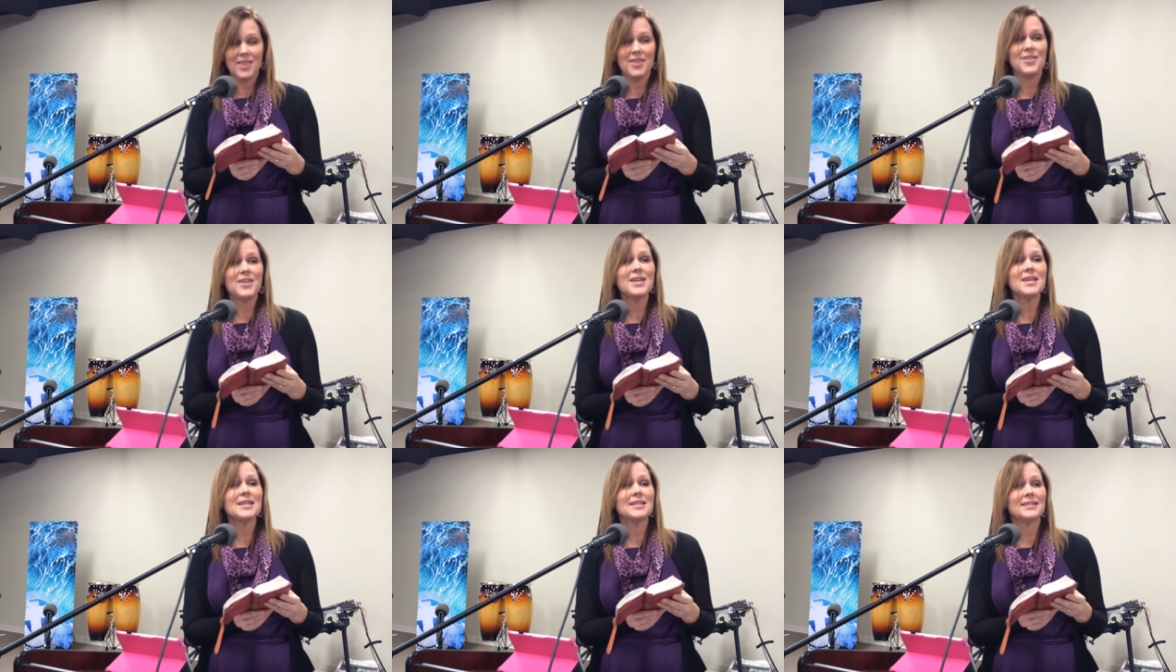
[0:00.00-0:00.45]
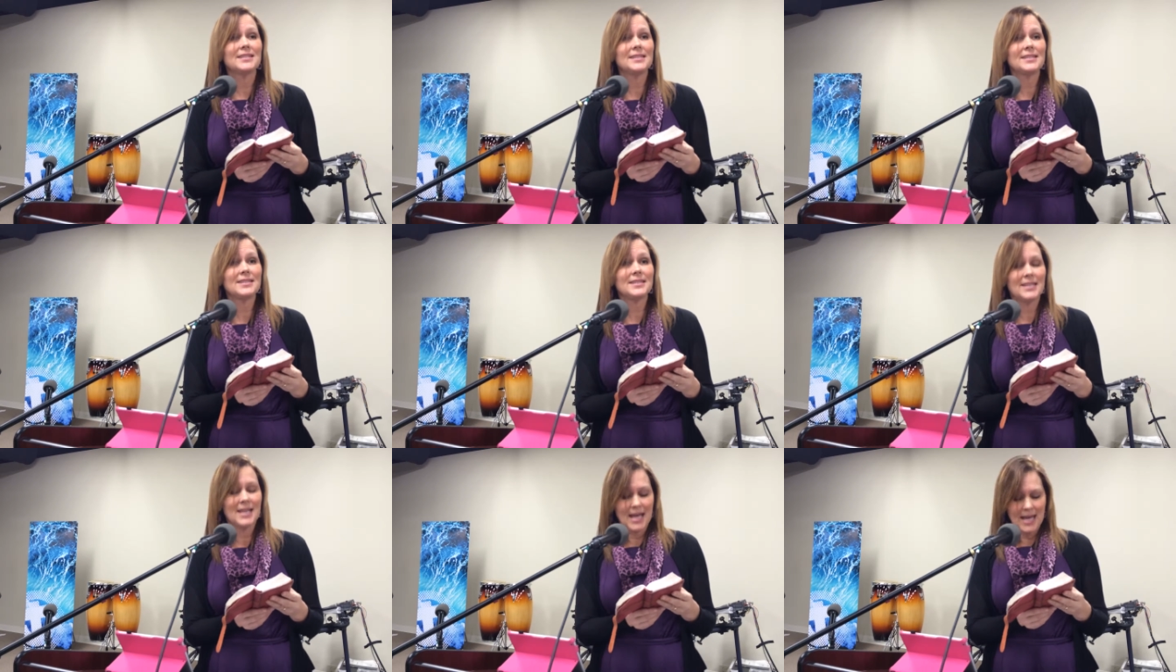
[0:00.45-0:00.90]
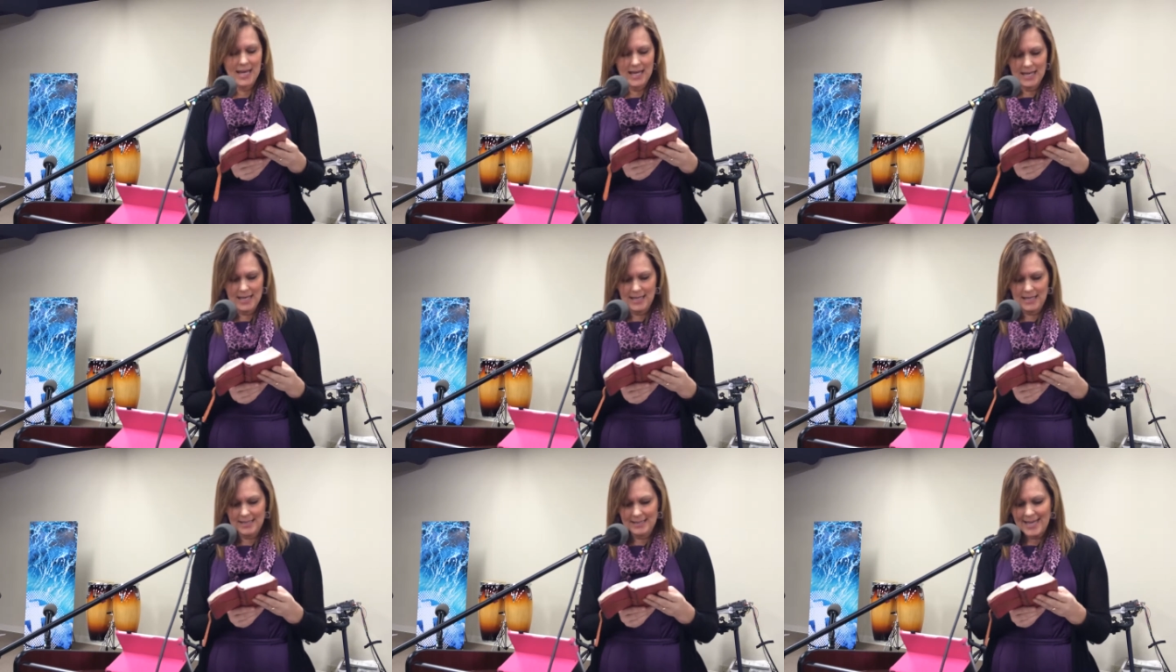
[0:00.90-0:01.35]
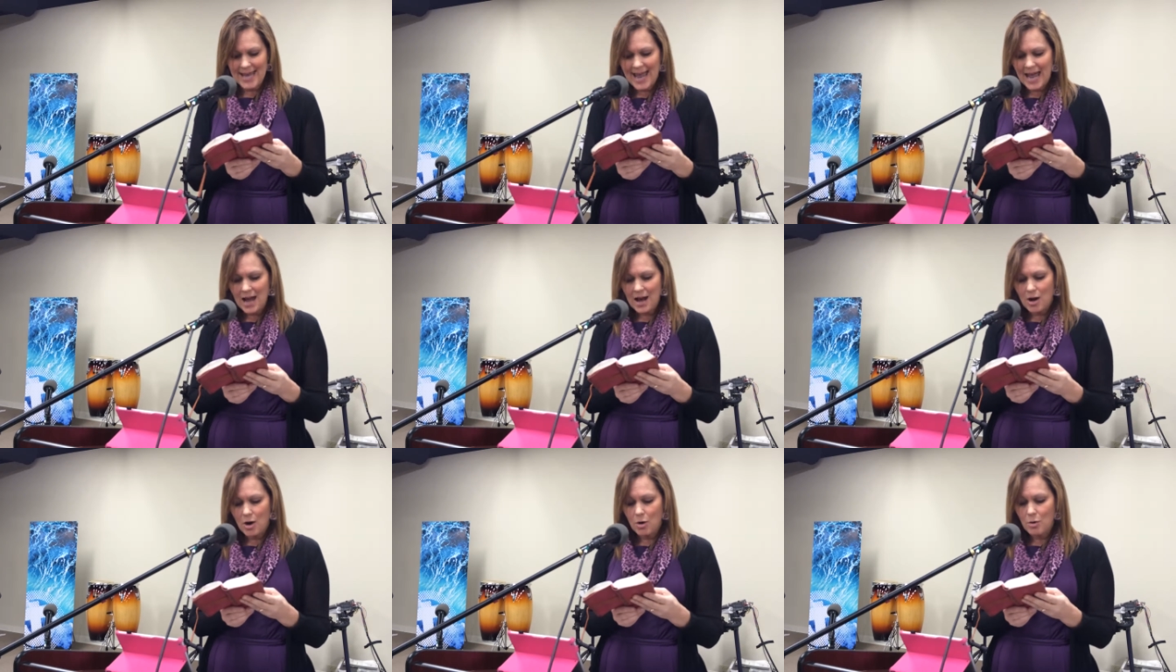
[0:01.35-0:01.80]
This is
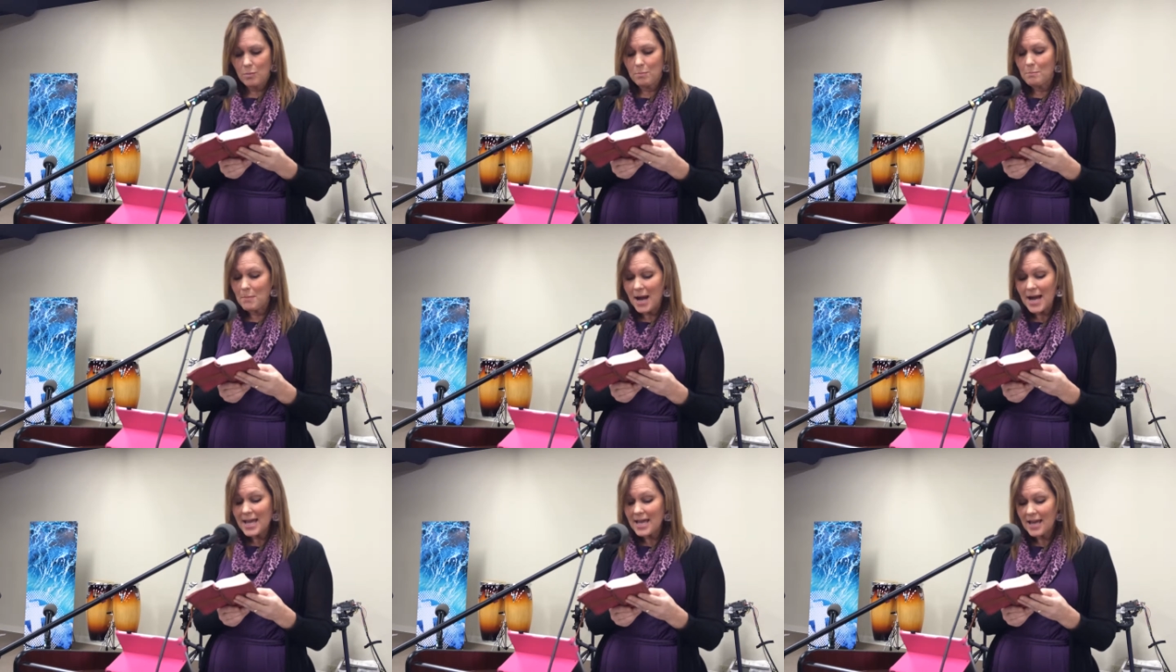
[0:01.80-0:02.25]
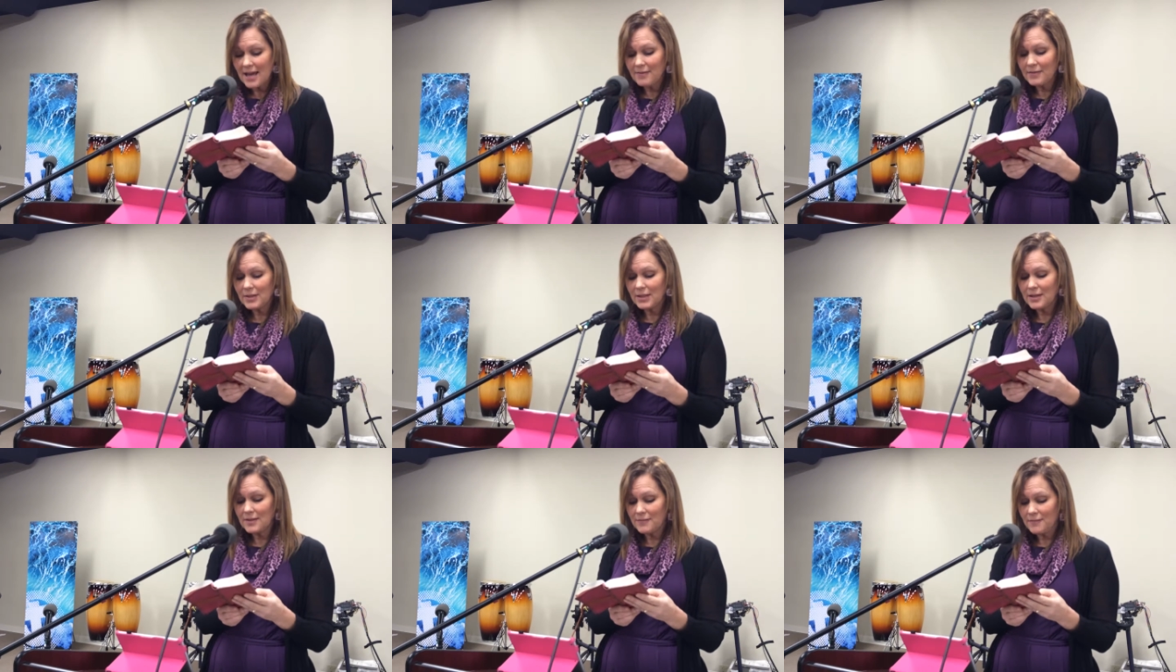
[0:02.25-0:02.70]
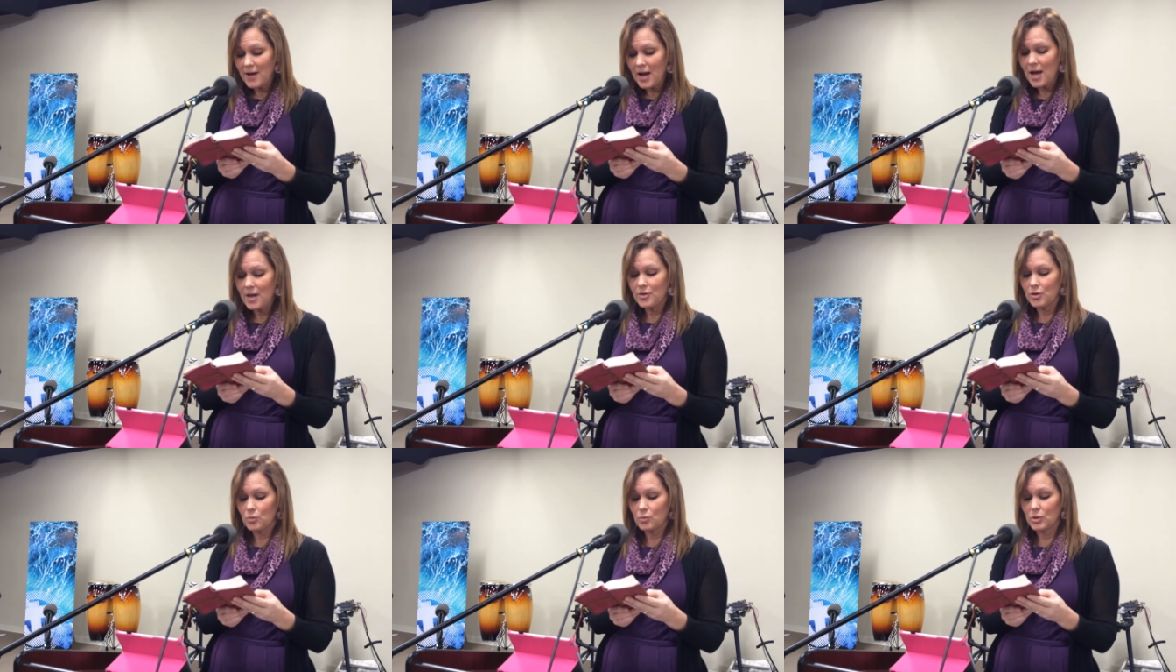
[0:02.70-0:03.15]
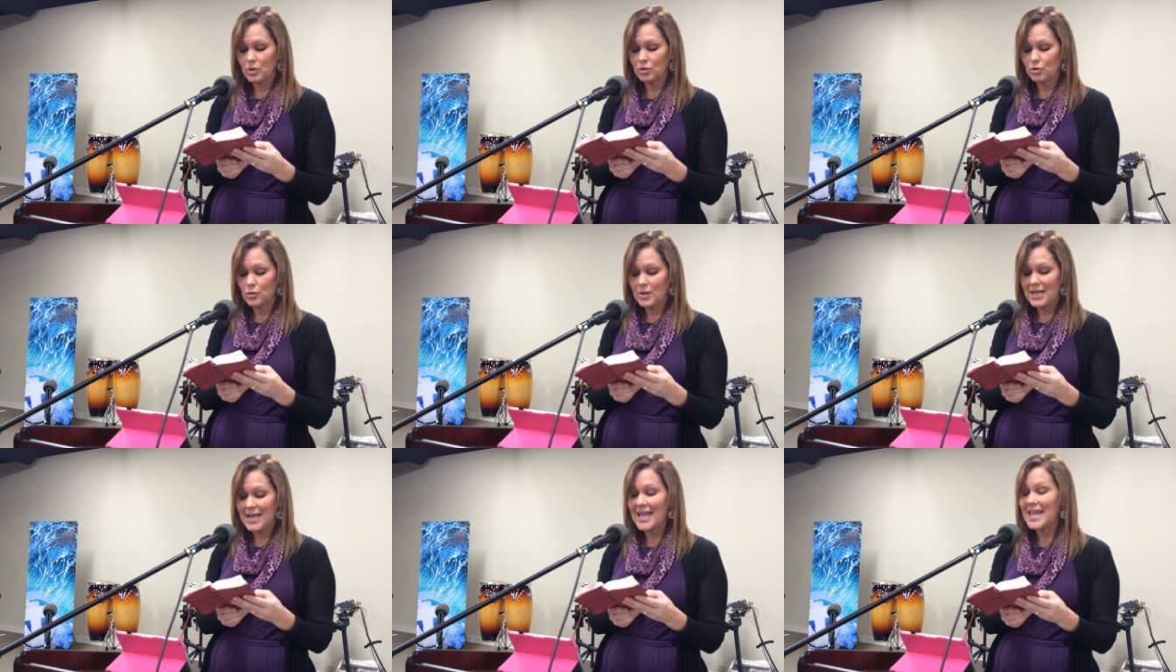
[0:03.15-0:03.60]
how my heavenly Father will
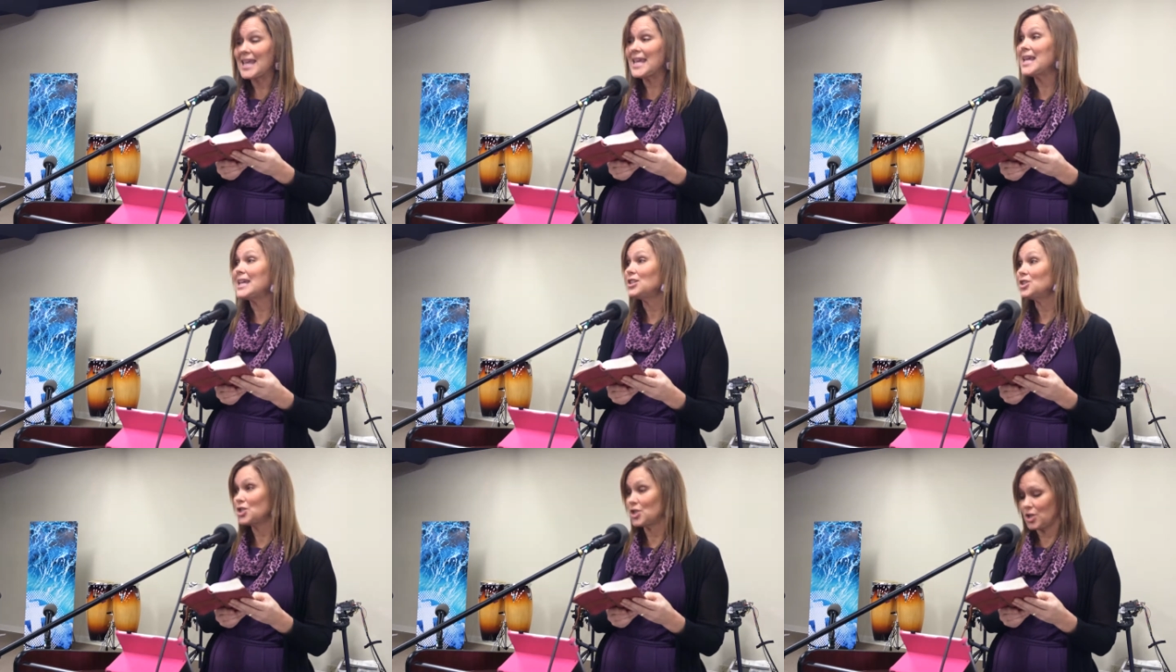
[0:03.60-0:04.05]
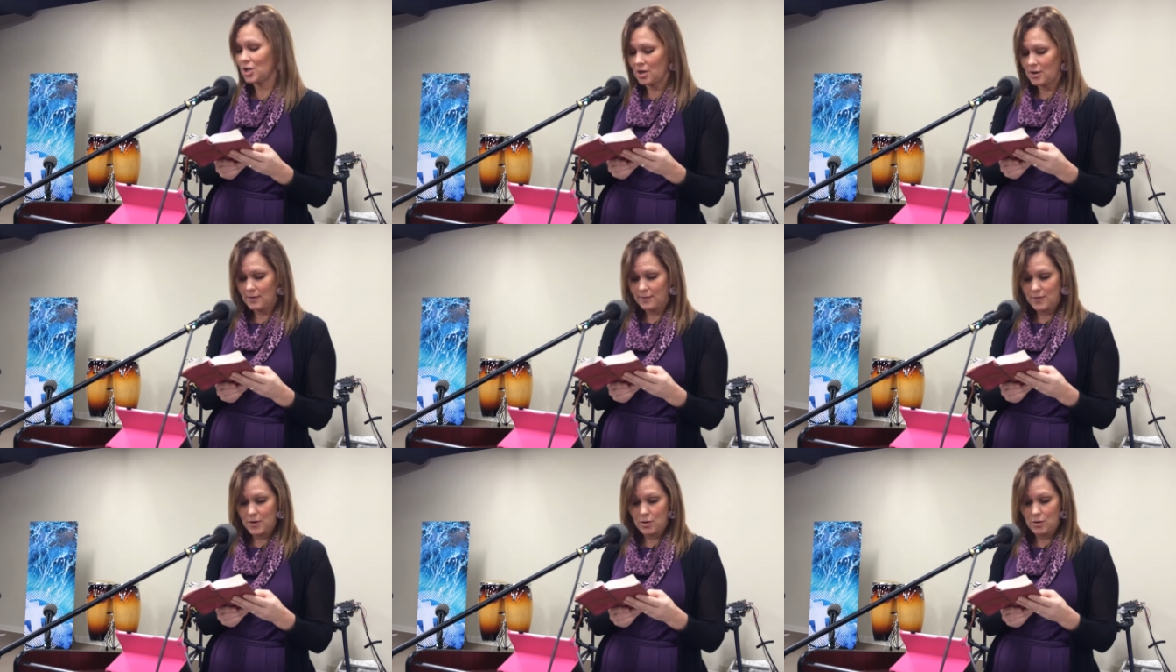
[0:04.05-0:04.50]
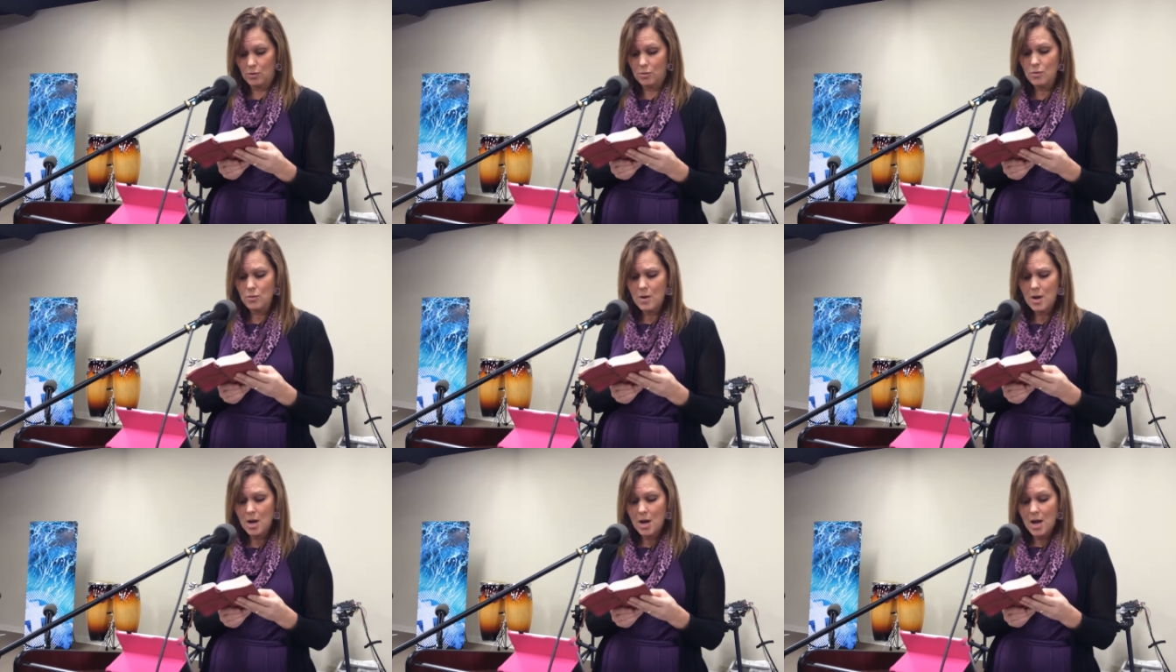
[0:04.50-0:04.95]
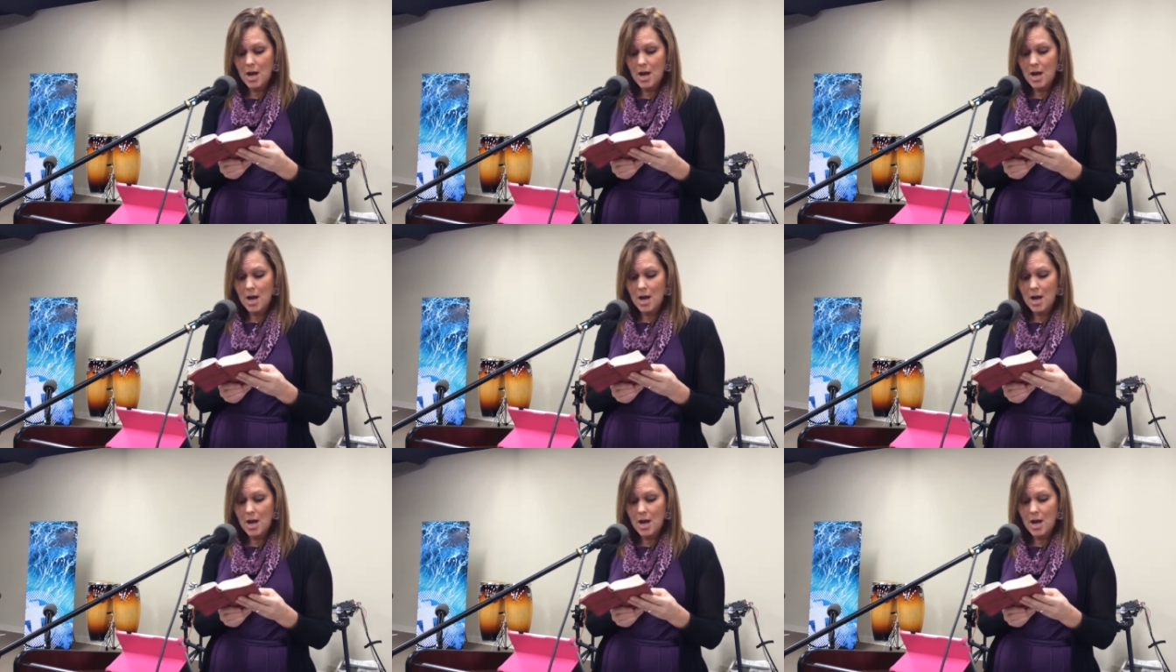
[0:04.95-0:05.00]
treat each of you